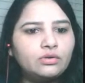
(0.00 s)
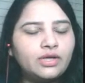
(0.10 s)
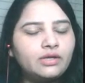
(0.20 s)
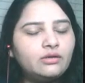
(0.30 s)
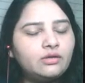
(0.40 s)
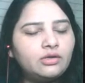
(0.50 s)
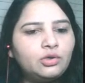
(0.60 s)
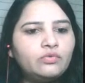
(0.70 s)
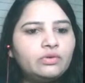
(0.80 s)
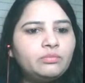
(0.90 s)
then
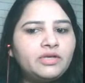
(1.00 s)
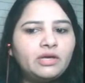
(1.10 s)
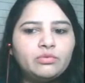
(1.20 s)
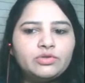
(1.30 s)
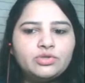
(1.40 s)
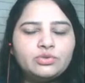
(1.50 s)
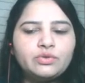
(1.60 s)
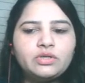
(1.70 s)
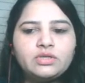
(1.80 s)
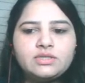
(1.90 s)
you will be able to do
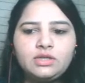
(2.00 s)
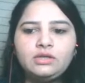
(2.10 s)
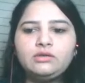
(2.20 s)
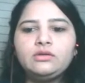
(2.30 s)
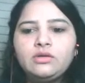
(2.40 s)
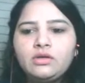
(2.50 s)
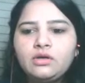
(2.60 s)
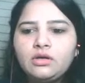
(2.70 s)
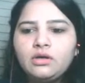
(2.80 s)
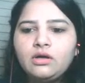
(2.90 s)
it easily.
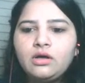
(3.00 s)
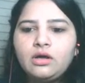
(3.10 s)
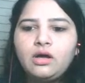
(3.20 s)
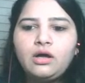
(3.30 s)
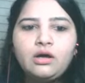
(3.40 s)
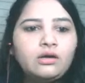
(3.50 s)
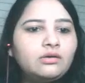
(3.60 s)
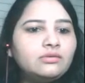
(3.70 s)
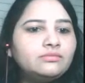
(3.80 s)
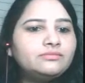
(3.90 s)

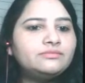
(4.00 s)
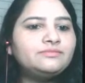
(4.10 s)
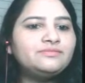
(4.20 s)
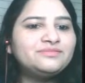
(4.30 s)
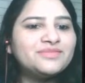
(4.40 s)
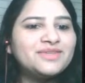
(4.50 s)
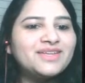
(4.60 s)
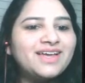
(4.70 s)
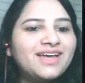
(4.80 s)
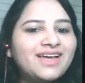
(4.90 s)
Um,
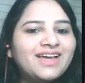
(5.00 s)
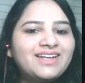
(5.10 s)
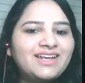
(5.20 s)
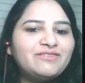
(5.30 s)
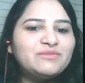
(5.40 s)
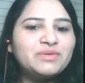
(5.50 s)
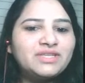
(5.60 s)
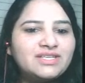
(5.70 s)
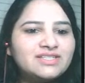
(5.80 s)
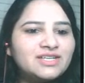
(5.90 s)
like
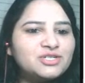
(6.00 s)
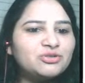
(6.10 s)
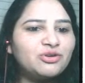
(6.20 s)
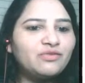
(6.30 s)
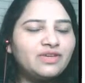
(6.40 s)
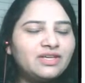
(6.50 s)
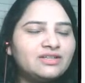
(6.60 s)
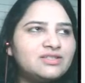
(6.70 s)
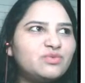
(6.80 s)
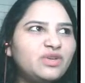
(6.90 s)
speaking session on
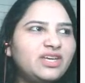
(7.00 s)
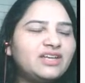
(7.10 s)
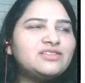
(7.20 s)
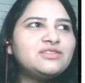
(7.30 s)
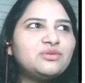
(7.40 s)
weekends. Weekends,